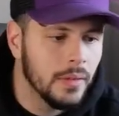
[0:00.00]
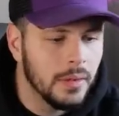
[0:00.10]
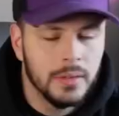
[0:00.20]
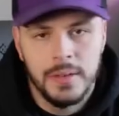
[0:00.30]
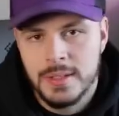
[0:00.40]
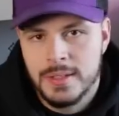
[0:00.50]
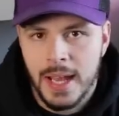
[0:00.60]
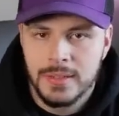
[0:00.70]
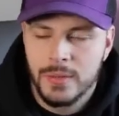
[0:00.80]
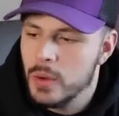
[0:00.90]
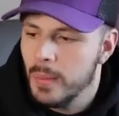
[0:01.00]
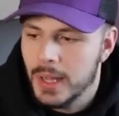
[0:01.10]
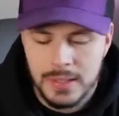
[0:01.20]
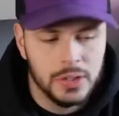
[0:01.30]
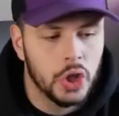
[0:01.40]
these next few
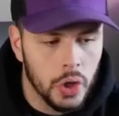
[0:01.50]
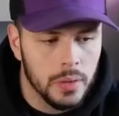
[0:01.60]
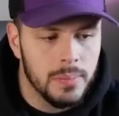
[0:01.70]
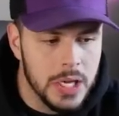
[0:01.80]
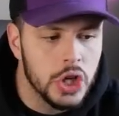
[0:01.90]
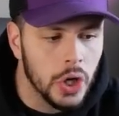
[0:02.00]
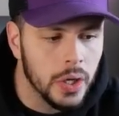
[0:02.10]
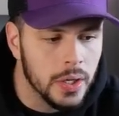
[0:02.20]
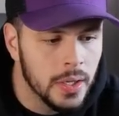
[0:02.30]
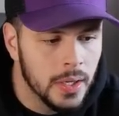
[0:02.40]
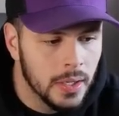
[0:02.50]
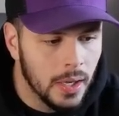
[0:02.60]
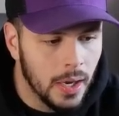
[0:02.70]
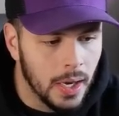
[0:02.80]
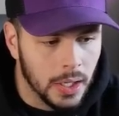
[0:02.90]
months could be good,
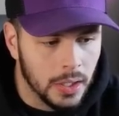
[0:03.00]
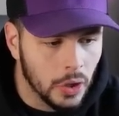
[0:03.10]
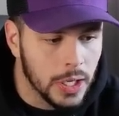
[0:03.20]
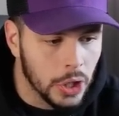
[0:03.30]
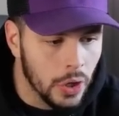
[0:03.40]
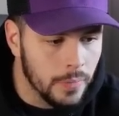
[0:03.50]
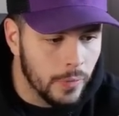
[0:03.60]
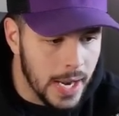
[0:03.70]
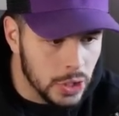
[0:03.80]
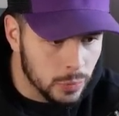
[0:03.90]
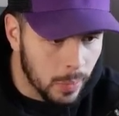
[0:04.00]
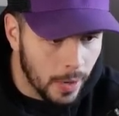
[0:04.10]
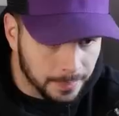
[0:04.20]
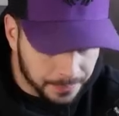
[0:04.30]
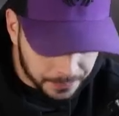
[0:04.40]
looking good for H
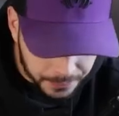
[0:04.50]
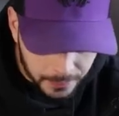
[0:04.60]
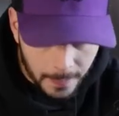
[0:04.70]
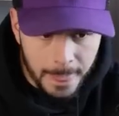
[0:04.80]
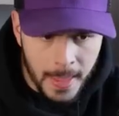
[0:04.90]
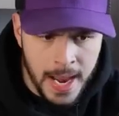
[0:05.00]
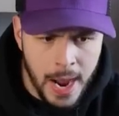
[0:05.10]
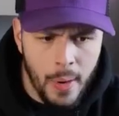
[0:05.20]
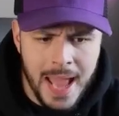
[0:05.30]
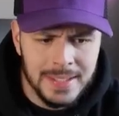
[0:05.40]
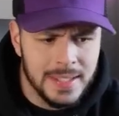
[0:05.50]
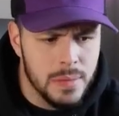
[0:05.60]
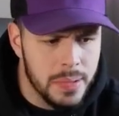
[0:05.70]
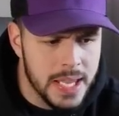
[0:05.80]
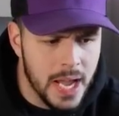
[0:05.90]
bar. Now,
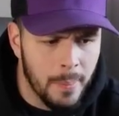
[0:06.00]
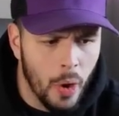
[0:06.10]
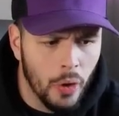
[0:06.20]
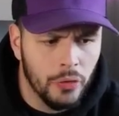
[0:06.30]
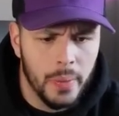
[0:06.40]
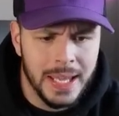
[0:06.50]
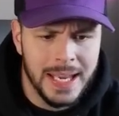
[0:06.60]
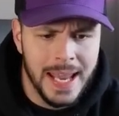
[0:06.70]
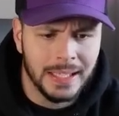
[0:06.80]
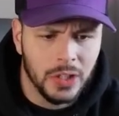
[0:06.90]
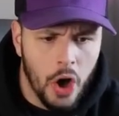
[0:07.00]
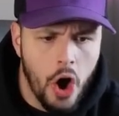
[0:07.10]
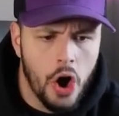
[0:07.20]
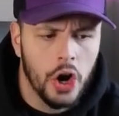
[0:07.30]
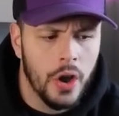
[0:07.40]
ICP, I'm also in a
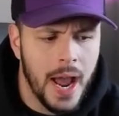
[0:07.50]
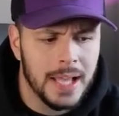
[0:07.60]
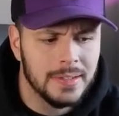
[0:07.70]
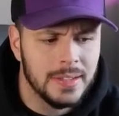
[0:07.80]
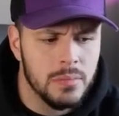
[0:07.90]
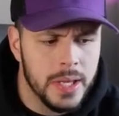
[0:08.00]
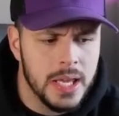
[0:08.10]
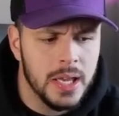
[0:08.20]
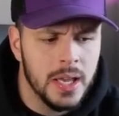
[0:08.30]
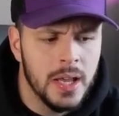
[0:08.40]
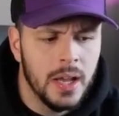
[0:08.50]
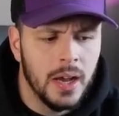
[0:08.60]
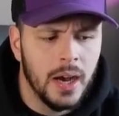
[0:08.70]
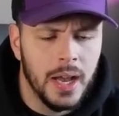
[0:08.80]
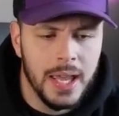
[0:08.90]
long on ICP.
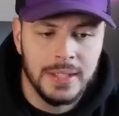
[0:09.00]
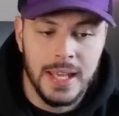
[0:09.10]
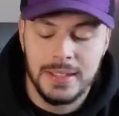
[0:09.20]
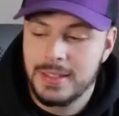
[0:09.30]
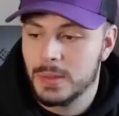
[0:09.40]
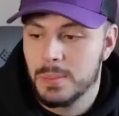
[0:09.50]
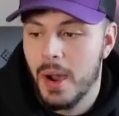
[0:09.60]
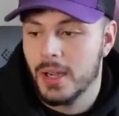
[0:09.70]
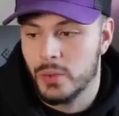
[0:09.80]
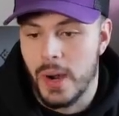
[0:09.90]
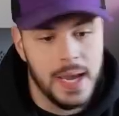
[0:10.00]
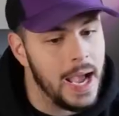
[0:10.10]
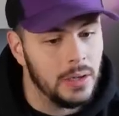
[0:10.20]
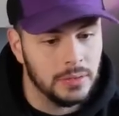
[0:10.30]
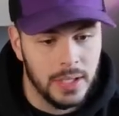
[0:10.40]
It's at $6 right
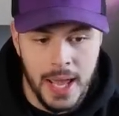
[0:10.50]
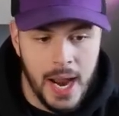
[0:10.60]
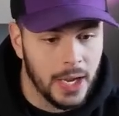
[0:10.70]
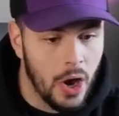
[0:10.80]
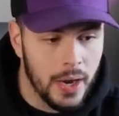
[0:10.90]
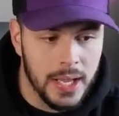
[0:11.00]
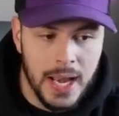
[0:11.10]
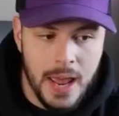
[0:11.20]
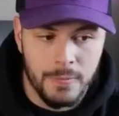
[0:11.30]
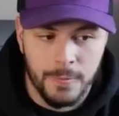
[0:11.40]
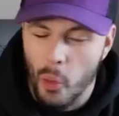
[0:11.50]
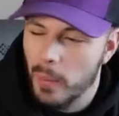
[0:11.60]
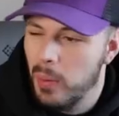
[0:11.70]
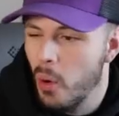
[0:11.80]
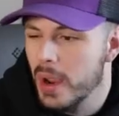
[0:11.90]
now, and I got in at
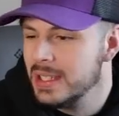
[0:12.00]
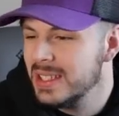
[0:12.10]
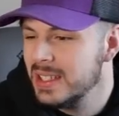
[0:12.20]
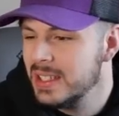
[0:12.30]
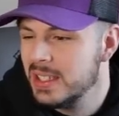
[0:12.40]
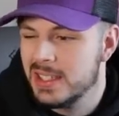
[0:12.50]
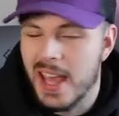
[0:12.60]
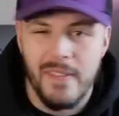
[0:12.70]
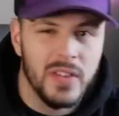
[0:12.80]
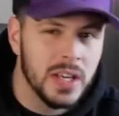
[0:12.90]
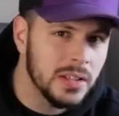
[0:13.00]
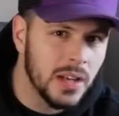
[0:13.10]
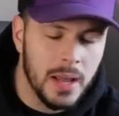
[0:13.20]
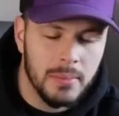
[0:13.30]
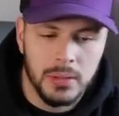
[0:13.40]
4.7,
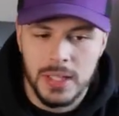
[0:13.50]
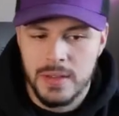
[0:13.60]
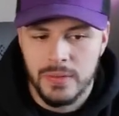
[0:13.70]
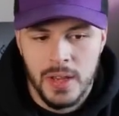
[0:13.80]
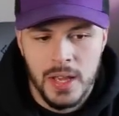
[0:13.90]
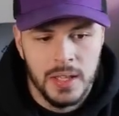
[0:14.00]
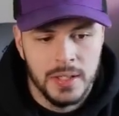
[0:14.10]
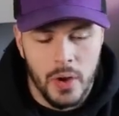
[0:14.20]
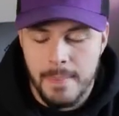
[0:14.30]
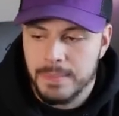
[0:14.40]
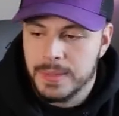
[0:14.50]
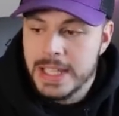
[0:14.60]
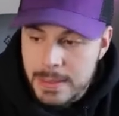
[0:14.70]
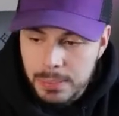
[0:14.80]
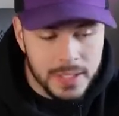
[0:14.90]
I believe. So I'm
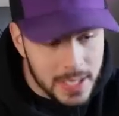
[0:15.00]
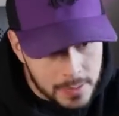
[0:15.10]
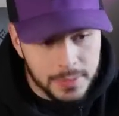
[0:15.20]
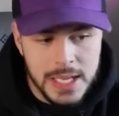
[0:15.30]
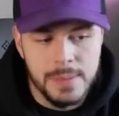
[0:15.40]
deep, deep, deep